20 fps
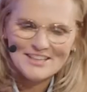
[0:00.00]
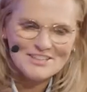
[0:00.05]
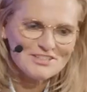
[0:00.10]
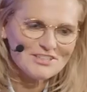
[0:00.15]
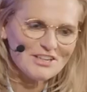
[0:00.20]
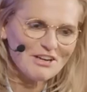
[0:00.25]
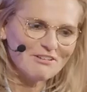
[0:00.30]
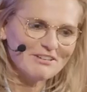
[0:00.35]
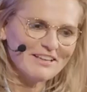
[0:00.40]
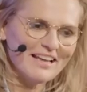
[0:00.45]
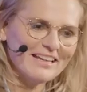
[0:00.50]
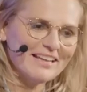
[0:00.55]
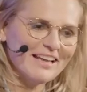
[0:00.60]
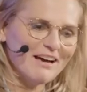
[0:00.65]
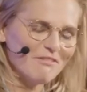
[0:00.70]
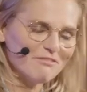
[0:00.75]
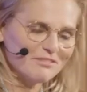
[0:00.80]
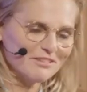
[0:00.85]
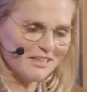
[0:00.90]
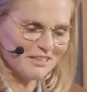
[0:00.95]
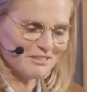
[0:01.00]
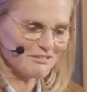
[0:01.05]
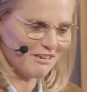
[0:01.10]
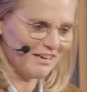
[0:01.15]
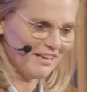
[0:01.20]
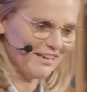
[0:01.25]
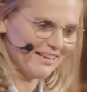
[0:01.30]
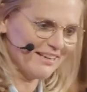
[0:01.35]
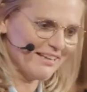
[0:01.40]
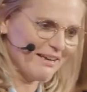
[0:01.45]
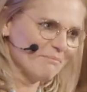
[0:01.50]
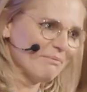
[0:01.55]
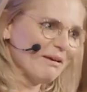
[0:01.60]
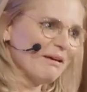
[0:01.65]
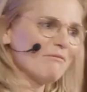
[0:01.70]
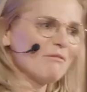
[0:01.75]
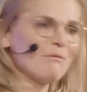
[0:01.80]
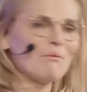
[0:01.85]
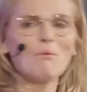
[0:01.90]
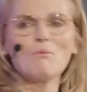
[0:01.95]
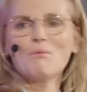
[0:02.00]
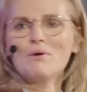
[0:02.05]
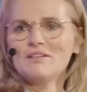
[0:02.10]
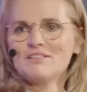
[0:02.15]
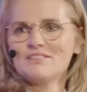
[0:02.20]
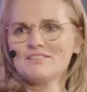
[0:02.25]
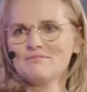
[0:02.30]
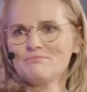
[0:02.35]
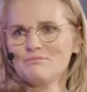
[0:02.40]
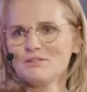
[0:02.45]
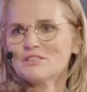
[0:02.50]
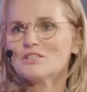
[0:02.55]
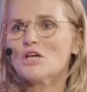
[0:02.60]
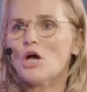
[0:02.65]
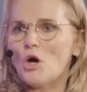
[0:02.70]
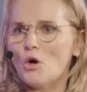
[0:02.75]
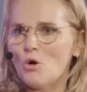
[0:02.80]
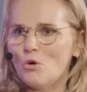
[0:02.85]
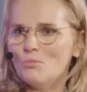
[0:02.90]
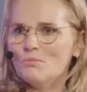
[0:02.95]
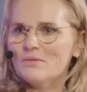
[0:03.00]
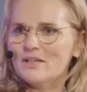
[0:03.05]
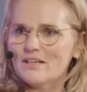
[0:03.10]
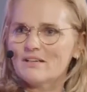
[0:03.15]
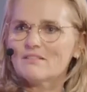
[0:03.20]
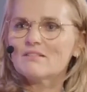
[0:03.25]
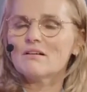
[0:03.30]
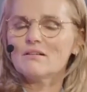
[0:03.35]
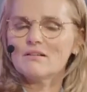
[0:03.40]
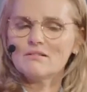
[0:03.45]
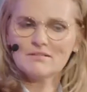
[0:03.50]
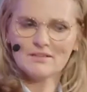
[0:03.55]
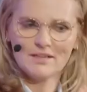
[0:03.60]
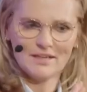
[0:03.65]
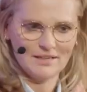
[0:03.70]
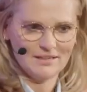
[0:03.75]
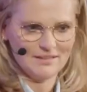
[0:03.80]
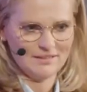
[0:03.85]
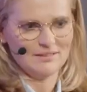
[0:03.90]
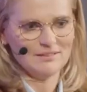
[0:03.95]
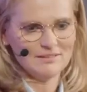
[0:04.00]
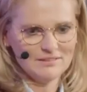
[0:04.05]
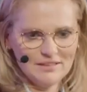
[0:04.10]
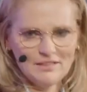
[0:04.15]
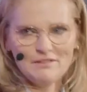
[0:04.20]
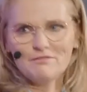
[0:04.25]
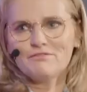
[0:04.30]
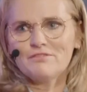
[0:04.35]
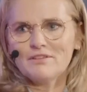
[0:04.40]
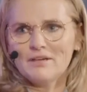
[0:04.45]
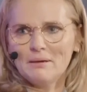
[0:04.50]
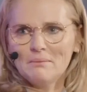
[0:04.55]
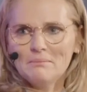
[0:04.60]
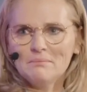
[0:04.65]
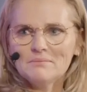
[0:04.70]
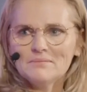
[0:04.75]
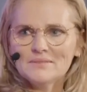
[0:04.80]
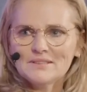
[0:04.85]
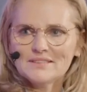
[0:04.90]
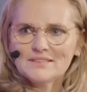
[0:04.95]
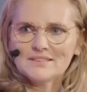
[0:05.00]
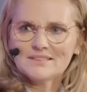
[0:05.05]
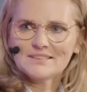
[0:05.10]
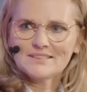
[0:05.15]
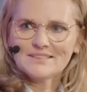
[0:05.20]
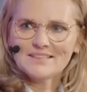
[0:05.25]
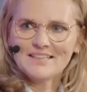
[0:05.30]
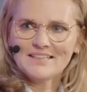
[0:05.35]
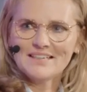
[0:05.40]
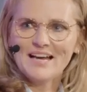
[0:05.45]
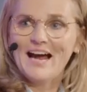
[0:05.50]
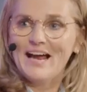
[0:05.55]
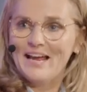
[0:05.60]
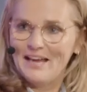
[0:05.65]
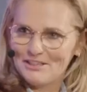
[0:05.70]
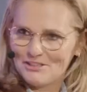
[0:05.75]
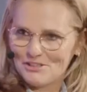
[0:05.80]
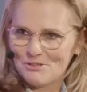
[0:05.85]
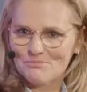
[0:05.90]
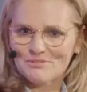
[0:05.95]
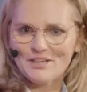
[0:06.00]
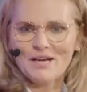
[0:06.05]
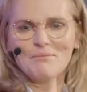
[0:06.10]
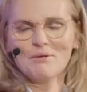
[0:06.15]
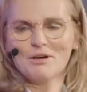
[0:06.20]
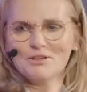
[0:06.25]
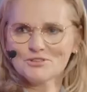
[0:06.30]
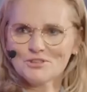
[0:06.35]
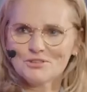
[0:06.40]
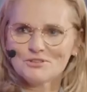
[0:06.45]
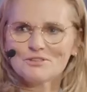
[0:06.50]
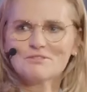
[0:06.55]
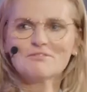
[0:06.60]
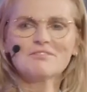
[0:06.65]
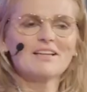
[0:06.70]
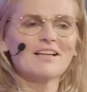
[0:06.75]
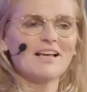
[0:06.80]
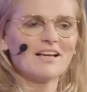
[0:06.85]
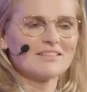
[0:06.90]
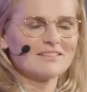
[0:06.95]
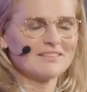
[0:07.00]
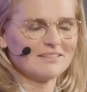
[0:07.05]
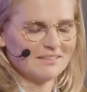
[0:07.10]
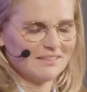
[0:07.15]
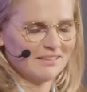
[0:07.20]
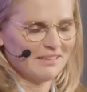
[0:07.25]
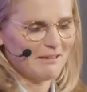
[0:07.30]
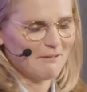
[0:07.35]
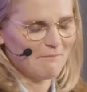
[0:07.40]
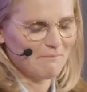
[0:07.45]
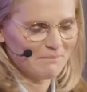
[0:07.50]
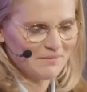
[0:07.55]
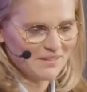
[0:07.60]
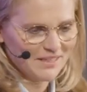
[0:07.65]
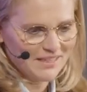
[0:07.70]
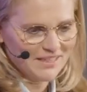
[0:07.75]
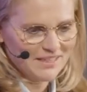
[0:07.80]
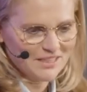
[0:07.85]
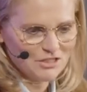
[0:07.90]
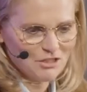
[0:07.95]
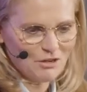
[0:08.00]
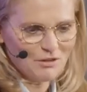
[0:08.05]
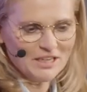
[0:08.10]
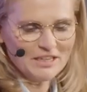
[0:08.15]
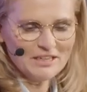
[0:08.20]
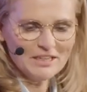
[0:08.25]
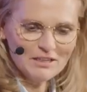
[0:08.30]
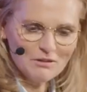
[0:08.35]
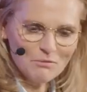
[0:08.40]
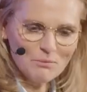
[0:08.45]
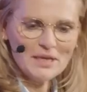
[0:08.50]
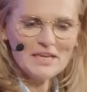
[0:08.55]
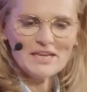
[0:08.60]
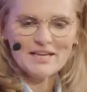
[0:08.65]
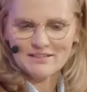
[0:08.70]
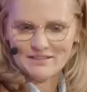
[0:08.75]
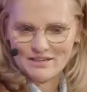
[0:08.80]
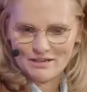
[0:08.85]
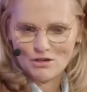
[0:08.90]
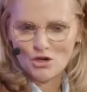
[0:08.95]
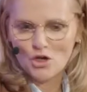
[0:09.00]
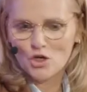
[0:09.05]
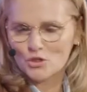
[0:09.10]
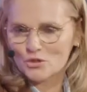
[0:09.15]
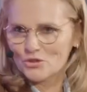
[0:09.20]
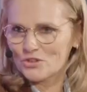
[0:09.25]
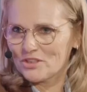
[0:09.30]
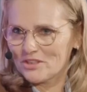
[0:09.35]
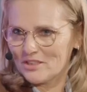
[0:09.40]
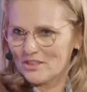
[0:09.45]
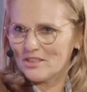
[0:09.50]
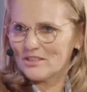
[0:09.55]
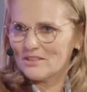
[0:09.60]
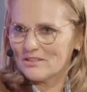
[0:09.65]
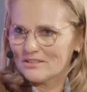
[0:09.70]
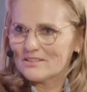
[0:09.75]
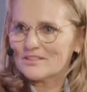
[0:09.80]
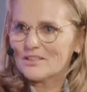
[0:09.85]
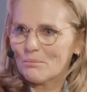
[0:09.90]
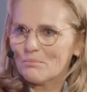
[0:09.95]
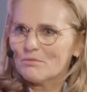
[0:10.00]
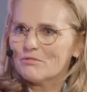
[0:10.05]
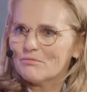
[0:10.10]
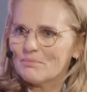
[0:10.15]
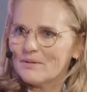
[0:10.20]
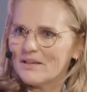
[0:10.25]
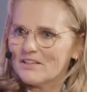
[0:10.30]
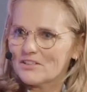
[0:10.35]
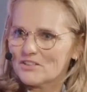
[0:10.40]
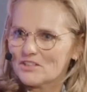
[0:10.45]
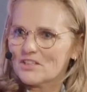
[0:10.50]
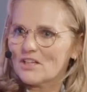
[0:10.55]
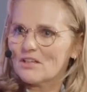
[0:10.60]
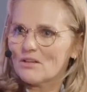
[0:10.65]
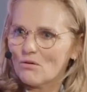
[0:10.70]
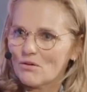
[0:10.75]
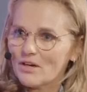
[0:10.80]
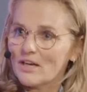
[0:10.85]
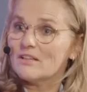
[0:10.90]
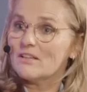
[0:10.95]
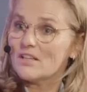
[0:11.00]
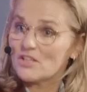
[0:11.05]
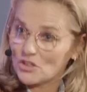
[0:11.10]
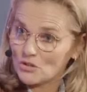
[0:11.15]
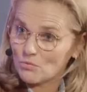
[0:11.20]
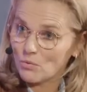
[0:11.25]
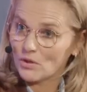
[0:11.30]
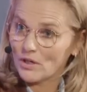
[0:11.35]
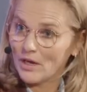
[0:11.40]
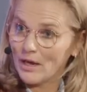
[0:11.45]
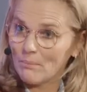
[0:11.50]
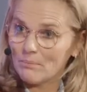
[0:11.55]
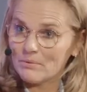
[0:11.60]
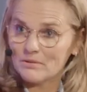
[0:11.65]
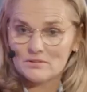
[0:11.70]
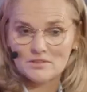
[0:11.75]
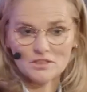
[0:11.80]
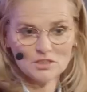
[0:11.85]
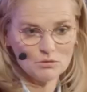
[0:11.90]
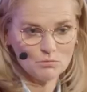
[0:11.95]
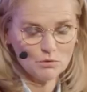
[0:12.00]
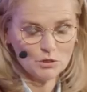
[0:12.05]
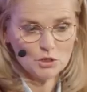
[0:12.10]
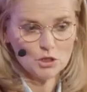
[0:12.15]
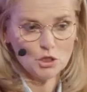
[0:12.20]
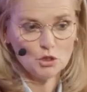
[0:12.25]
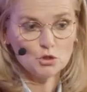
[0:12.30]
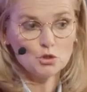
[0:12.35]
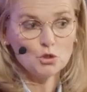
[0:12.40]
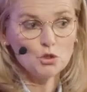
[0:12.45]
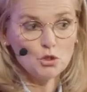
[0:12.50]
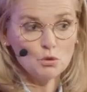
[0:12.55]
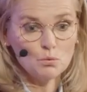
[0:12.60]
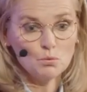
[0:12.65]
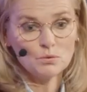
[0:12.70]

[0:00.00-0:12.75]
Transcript: So then after that training camp, everyone went home and I thought, okay, leave them. And I had some time also to relax. And so then in the weekend, I called a couple of players and said, okay, this is what happened. This is what you should do.